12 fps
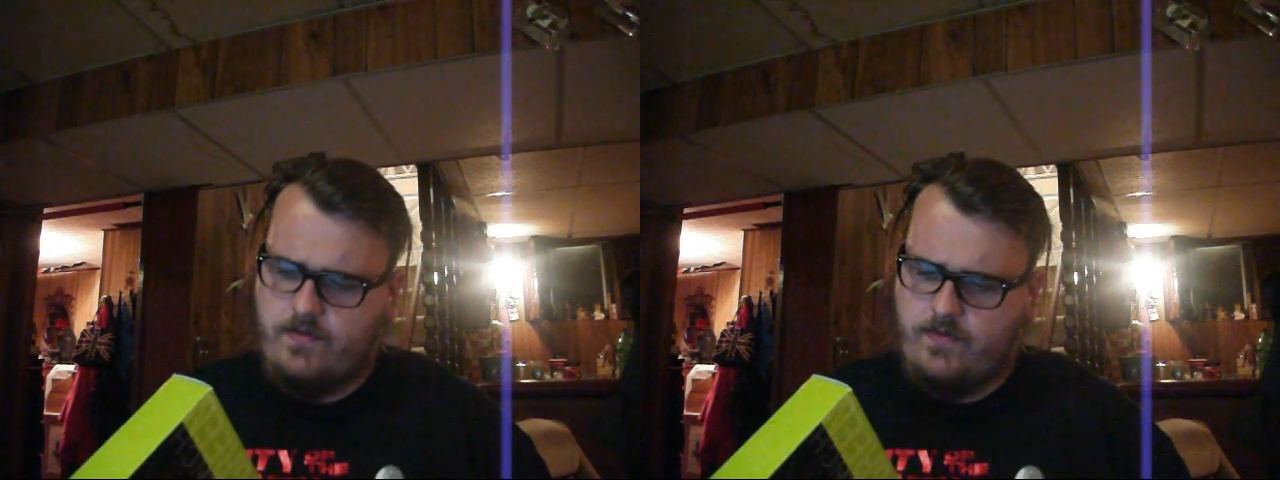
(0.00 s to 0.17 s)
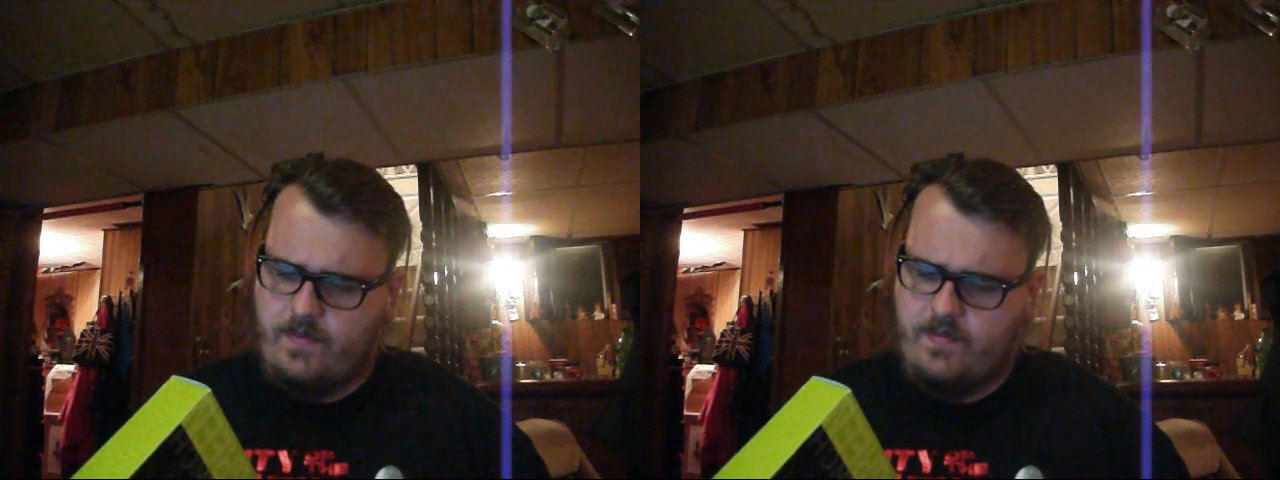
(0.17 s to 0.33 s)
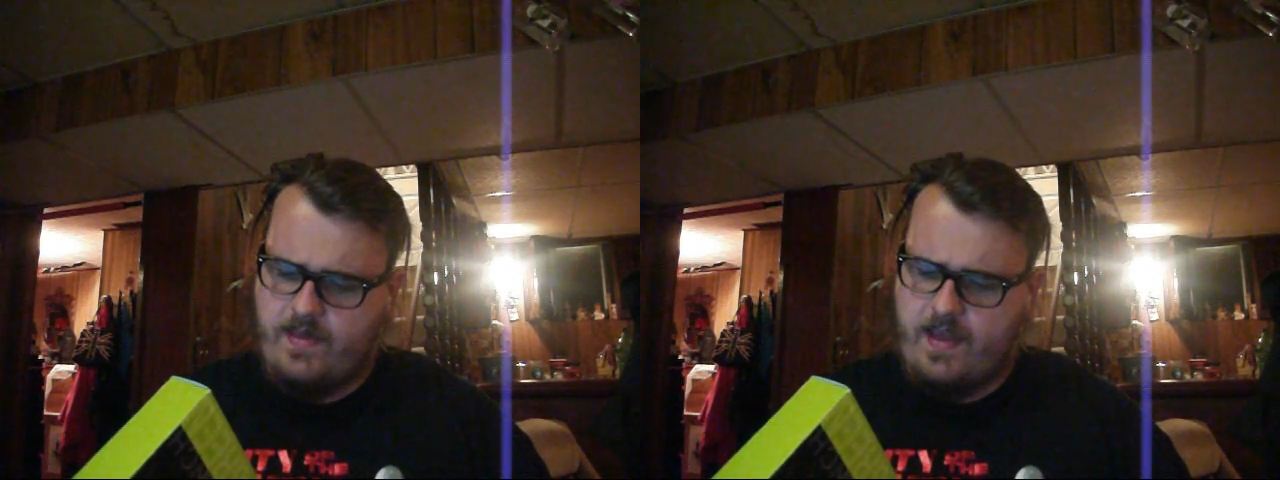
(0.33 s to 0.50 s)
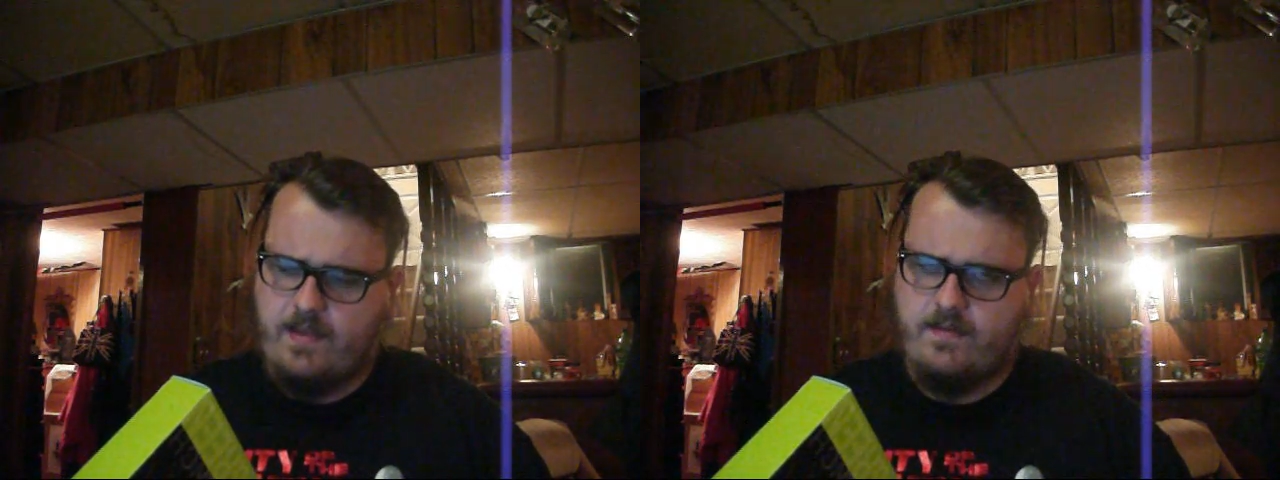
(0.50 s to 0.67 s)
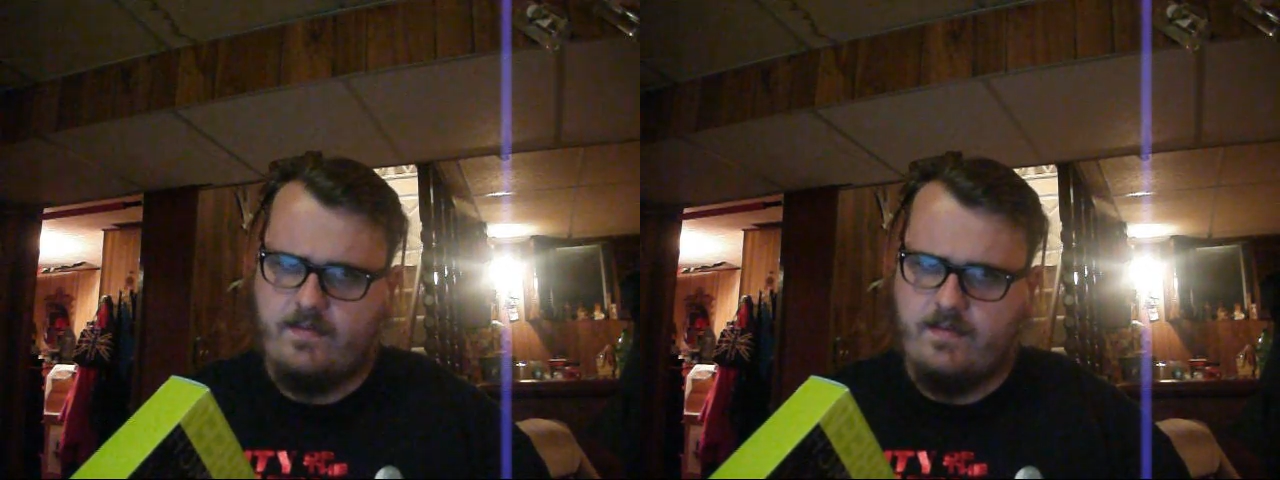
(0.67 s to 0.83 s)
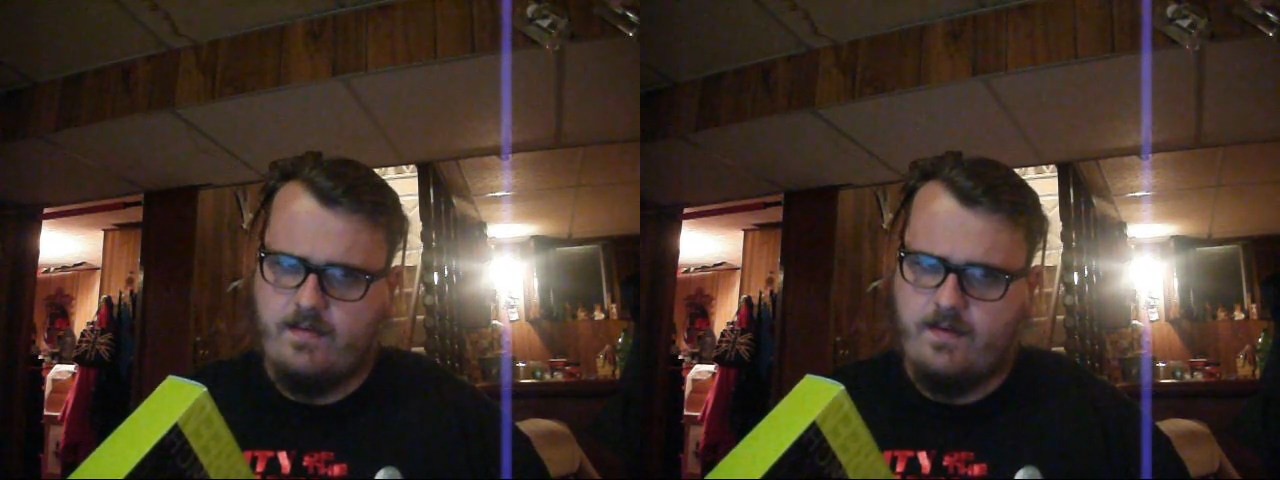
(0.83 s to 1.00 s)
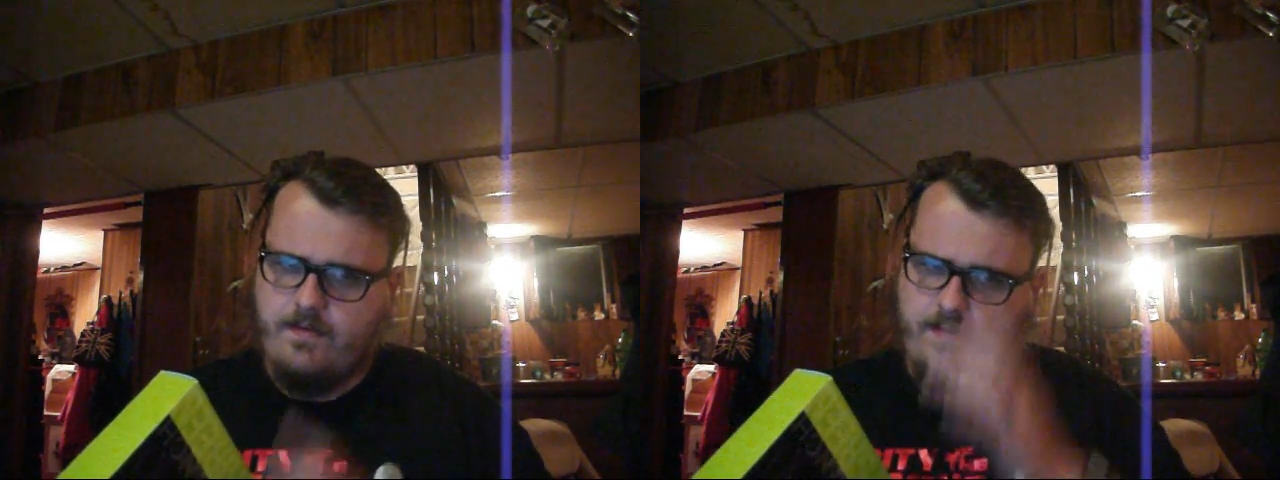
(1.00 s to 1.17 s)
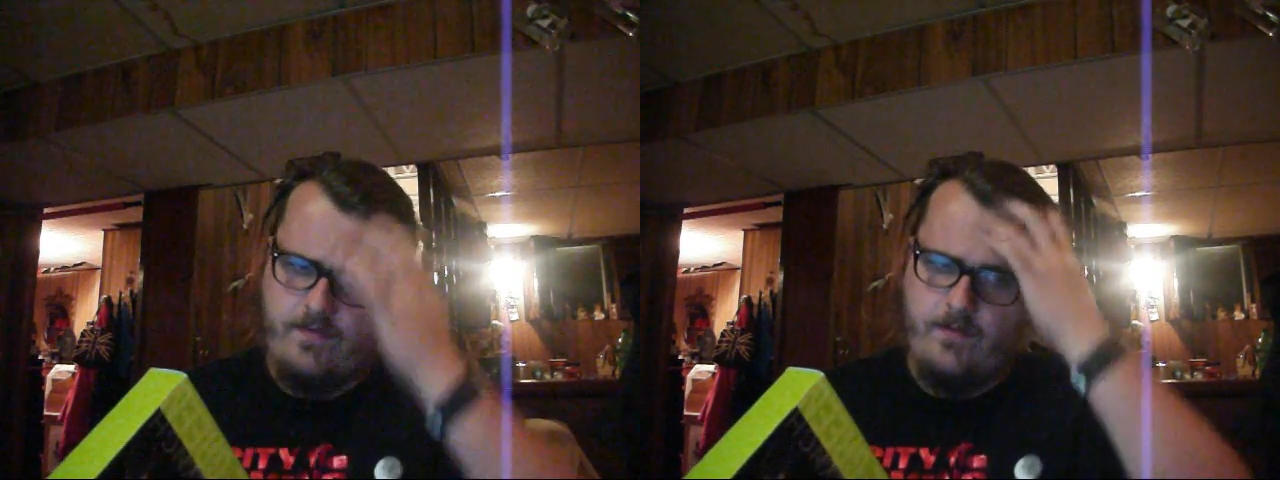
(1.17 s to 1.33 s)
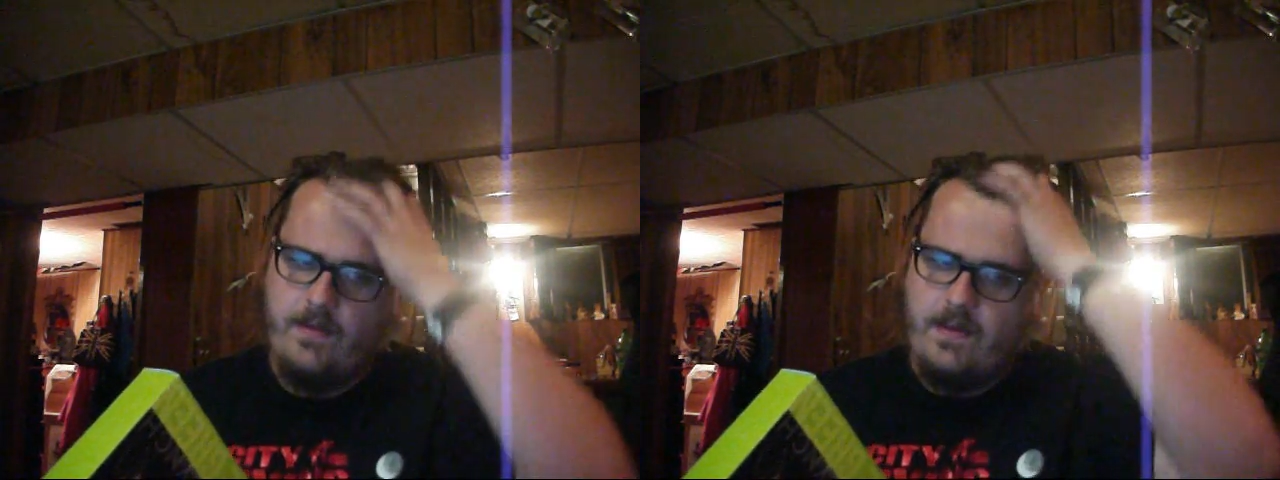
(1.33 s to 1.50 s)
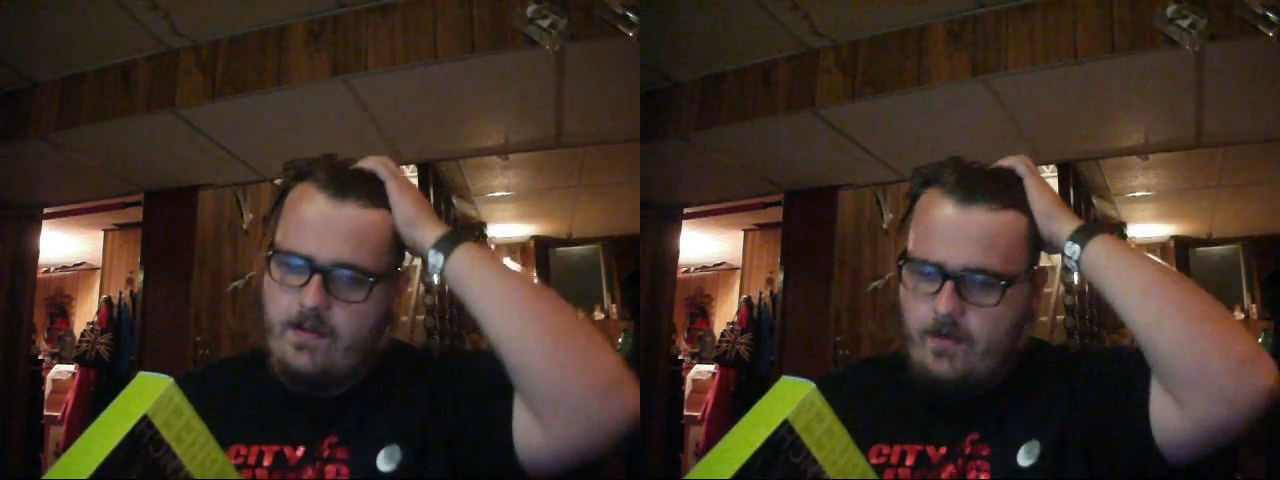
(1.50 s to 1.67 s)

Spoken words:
to the set, because it really